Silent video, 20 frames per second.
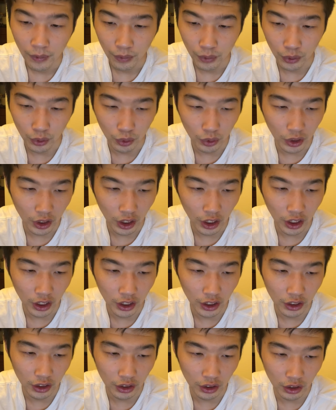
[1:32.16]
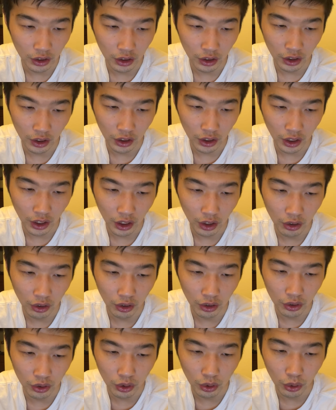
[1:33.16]
Nurtaya,
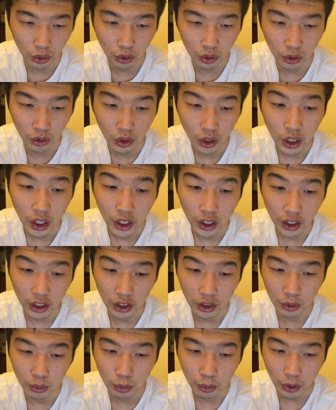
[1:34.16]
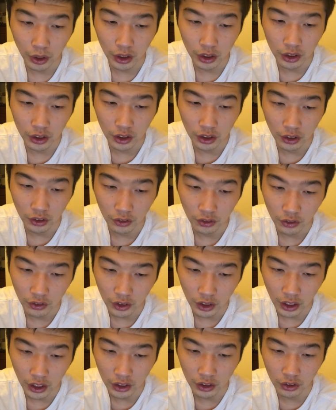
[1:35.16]
entirely solo expressive
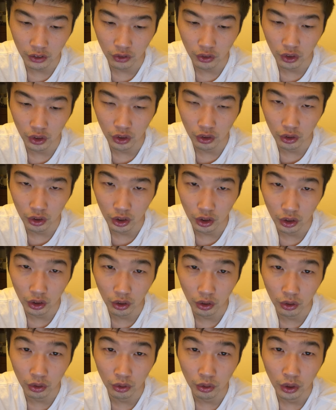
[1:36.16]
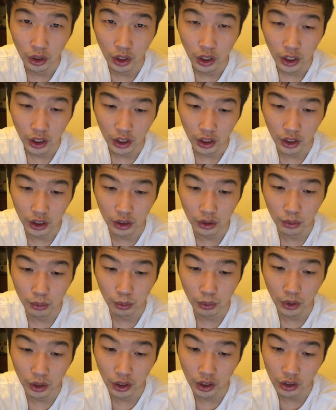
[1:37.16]
dance focusing on
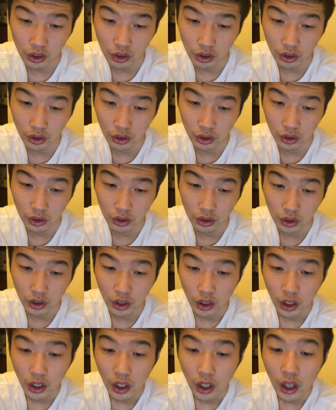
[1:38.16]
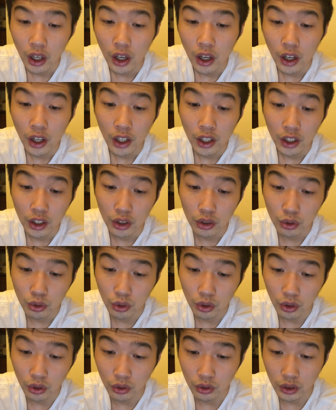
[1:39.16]
expression. History
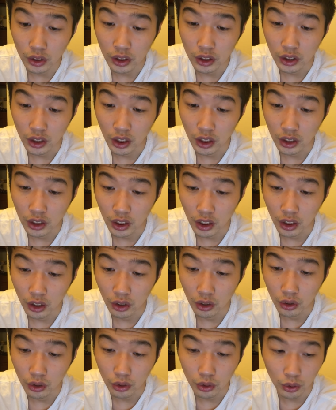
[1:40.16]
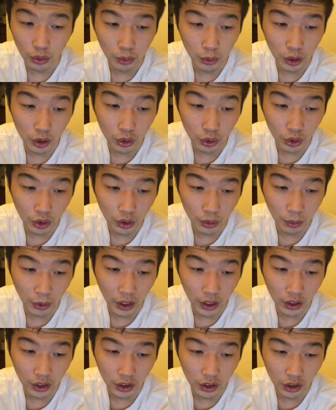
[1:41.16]
on this dance can also be traced
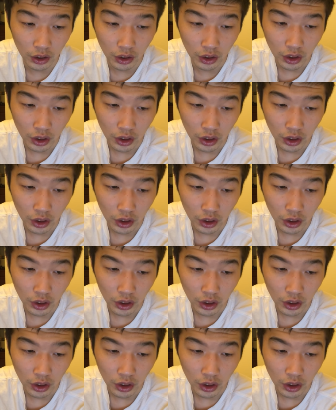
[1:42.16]
by the